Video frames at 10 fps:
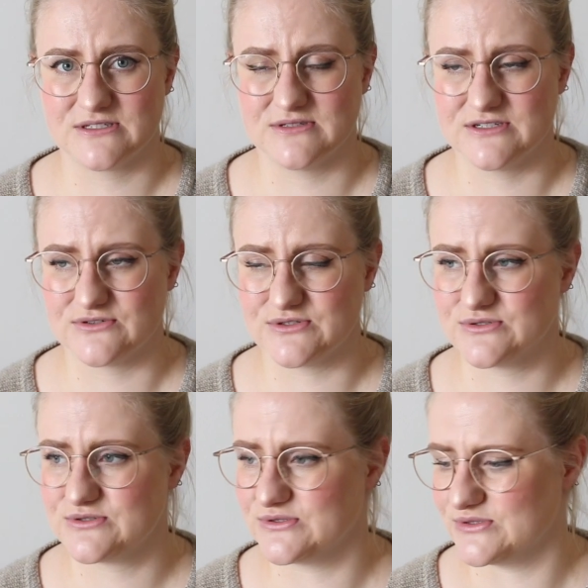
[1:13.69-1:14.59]
to
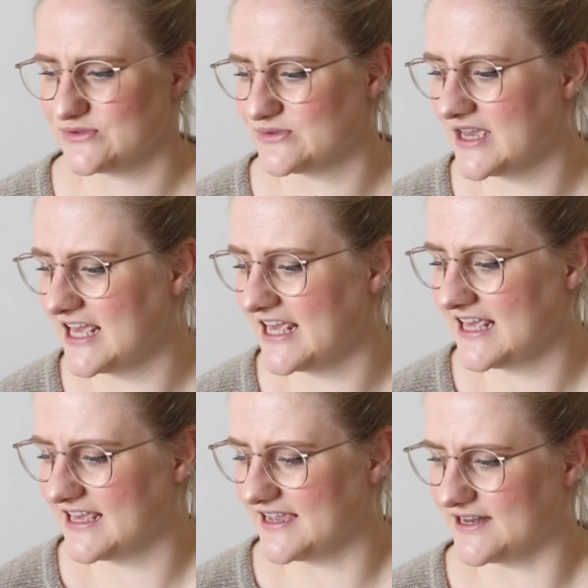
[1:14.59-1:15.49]
introduce to you
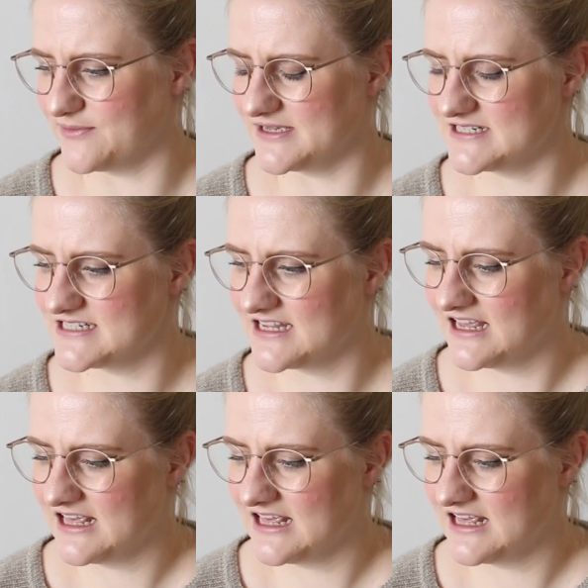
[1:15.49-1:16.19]
in a bit.